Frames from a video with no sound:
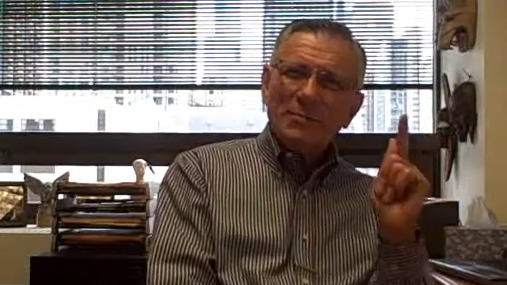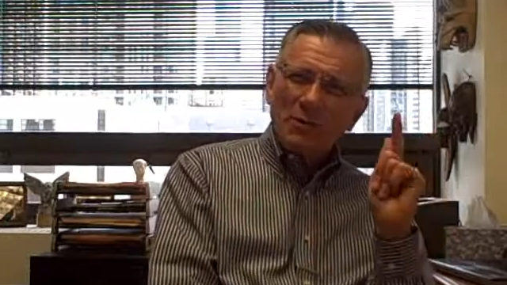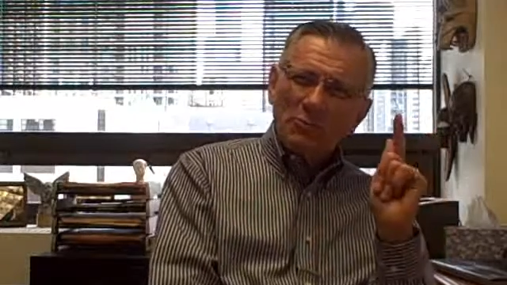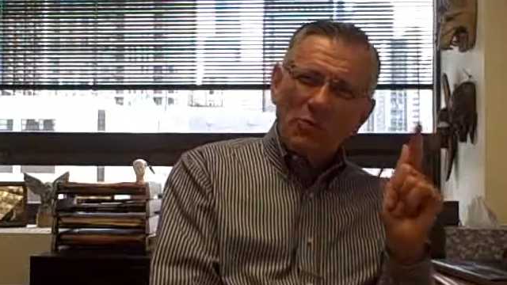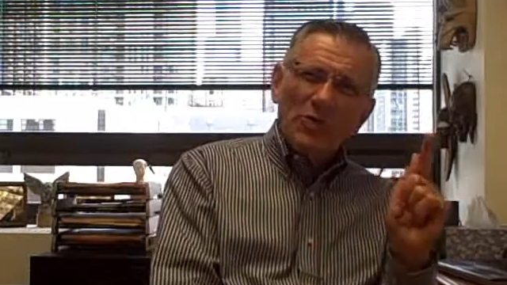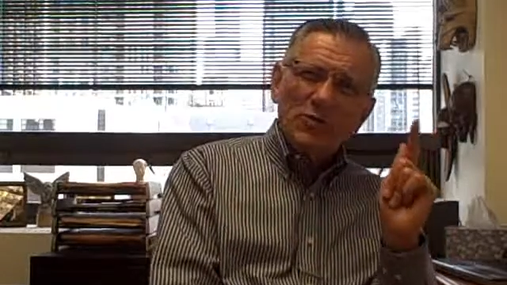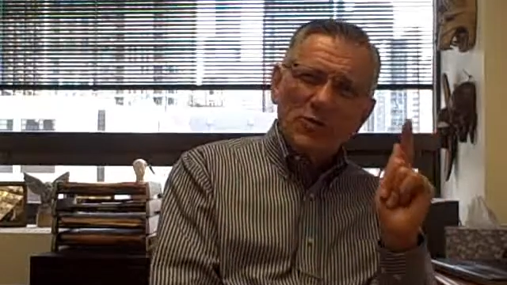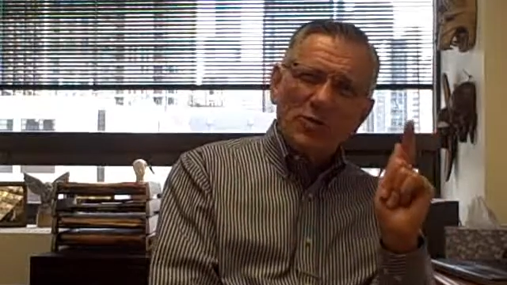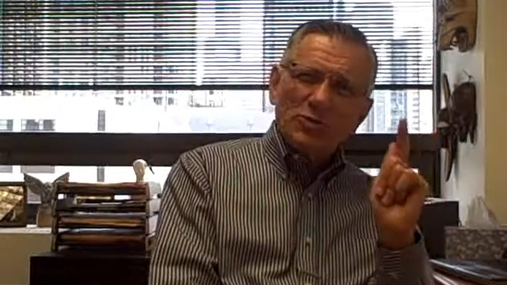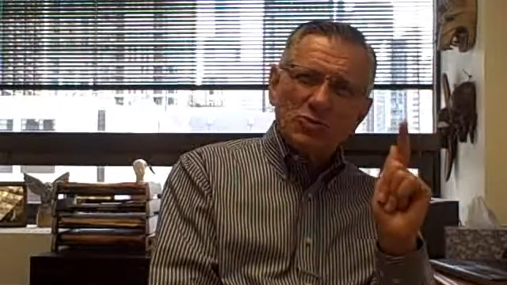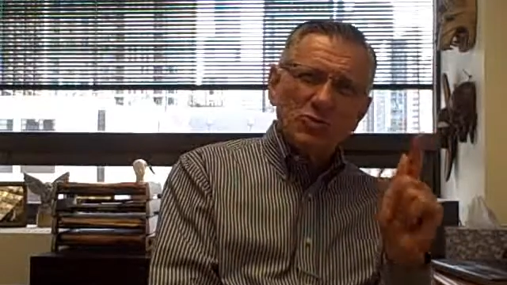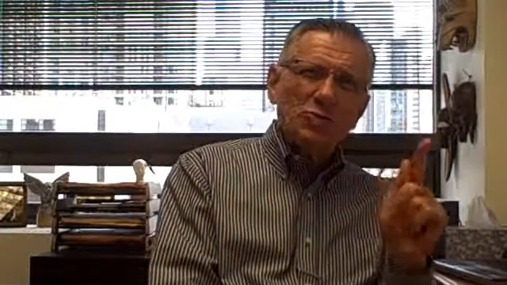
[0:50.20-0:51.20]
And I really think
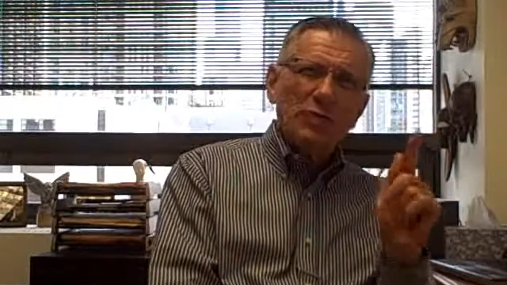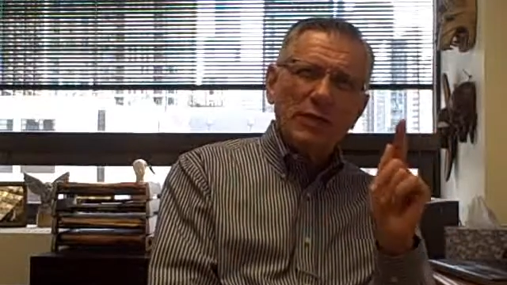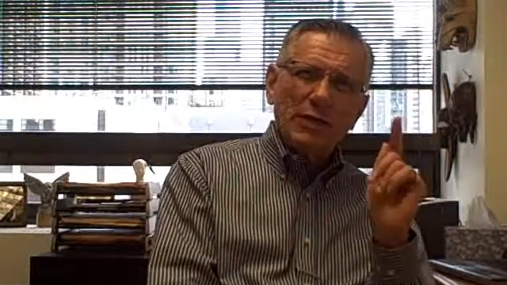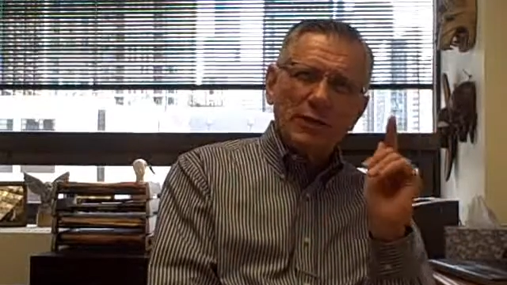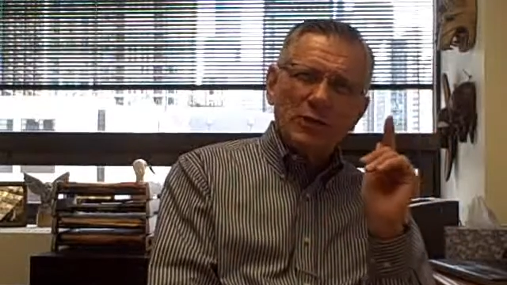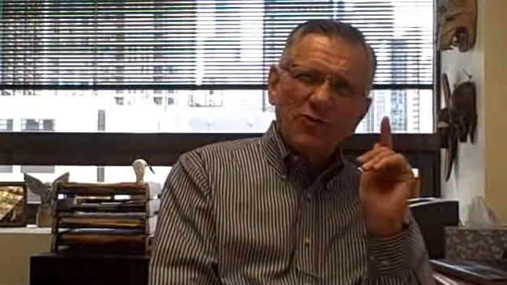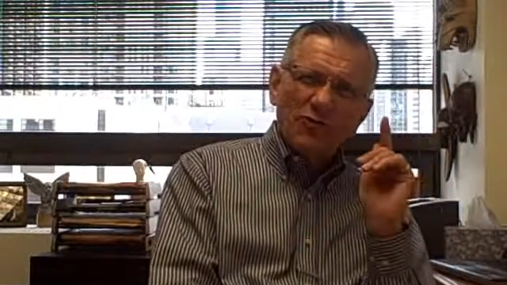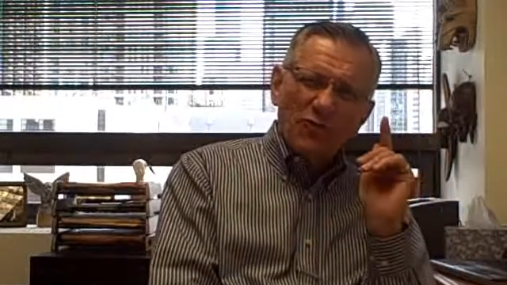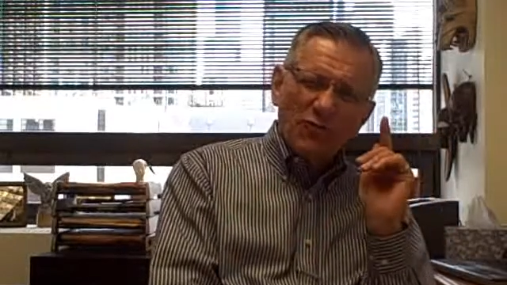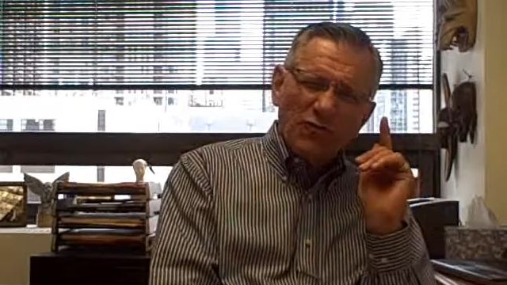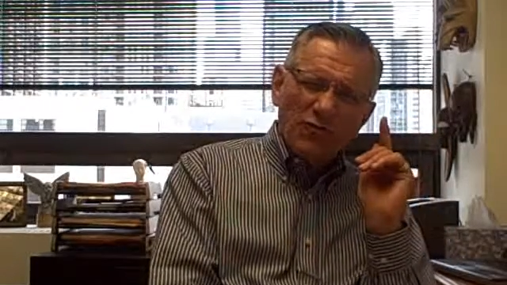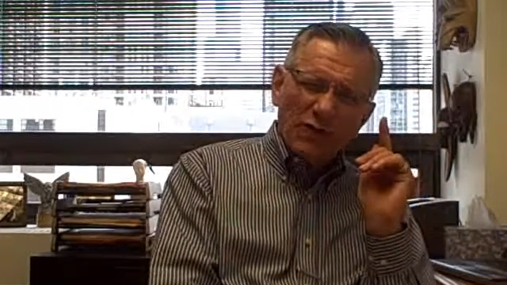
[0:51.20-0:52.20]
that's true. And
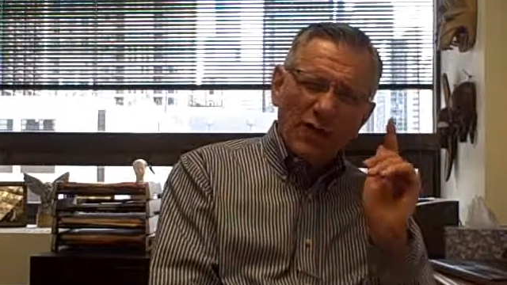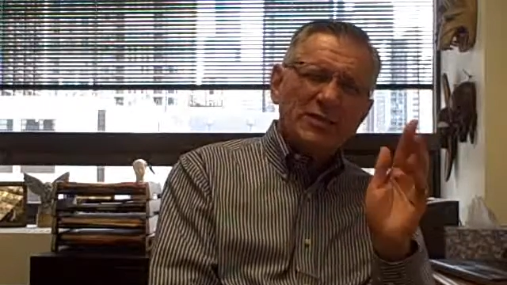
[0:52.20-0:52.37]
his